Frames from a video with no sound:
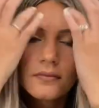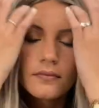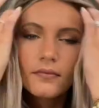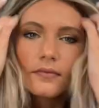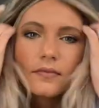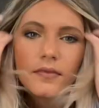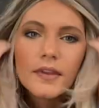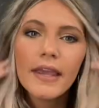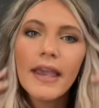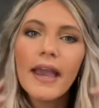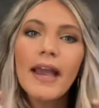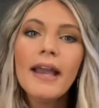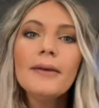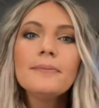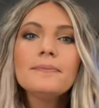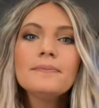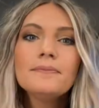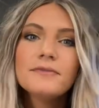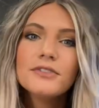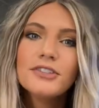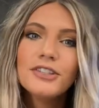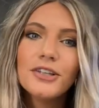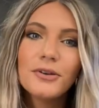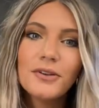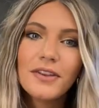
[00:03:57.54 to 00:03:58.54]
Okay,
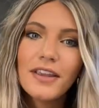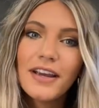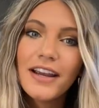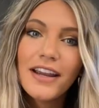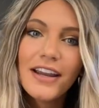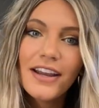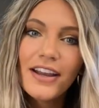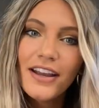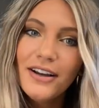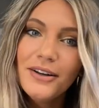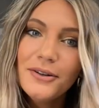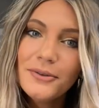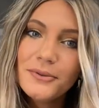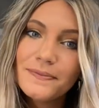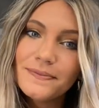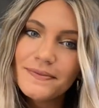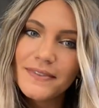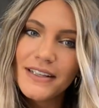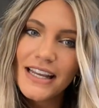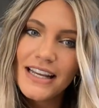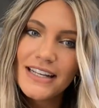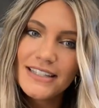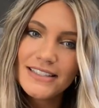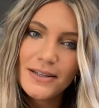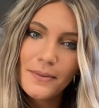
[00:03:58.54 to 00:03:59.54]
so there you go,
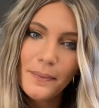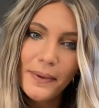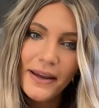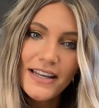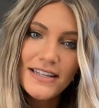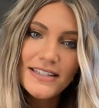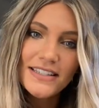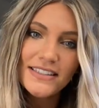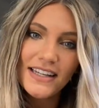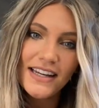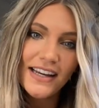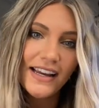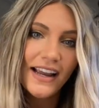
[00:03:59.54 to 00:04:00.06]
easy peasy.